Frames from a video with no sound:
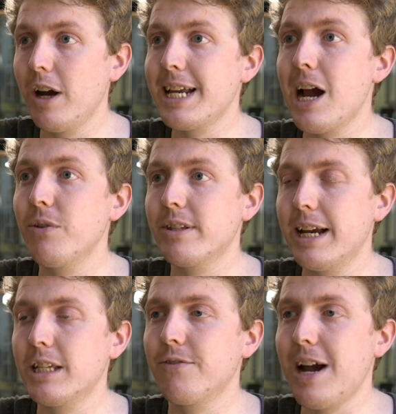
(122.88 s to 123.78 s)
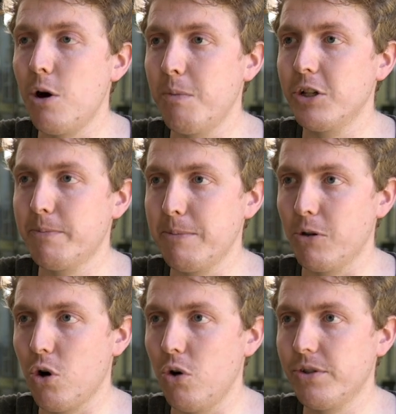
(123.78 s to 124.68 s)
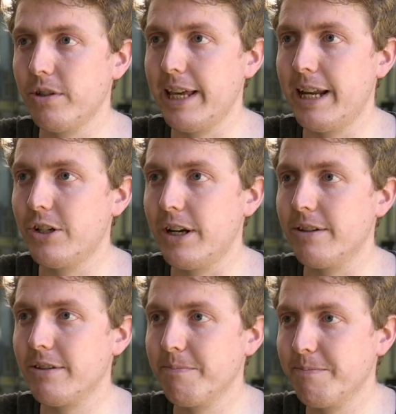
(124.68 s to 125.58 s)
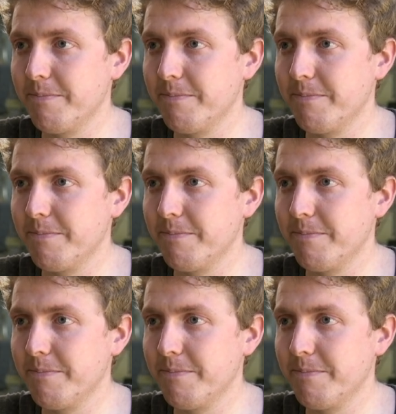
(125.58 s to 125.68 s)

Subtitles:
find out this data of how much people cost to the NHS.